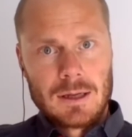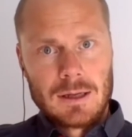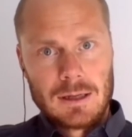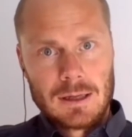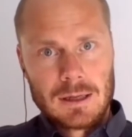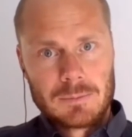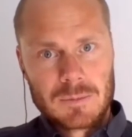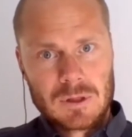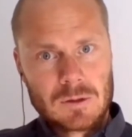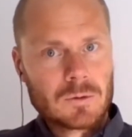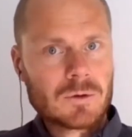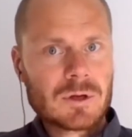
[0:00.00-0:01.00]

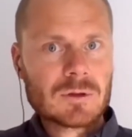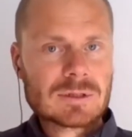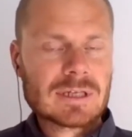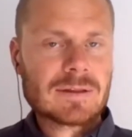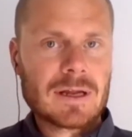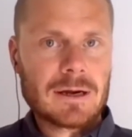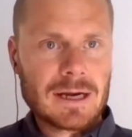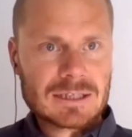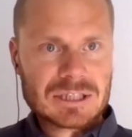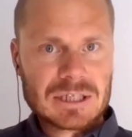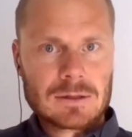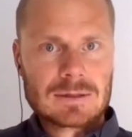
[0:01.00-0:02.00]
reducing their
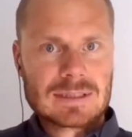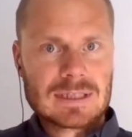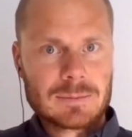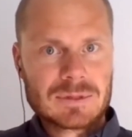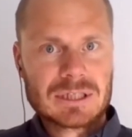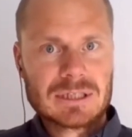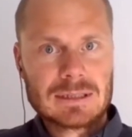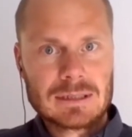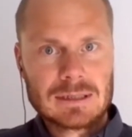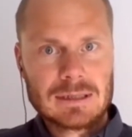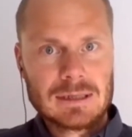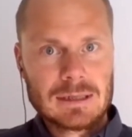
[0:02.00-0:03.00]
energy
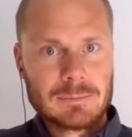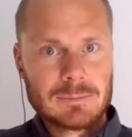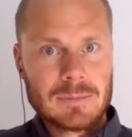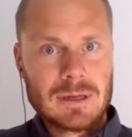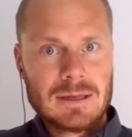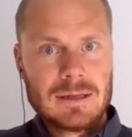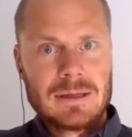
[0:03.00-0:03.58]
consumption.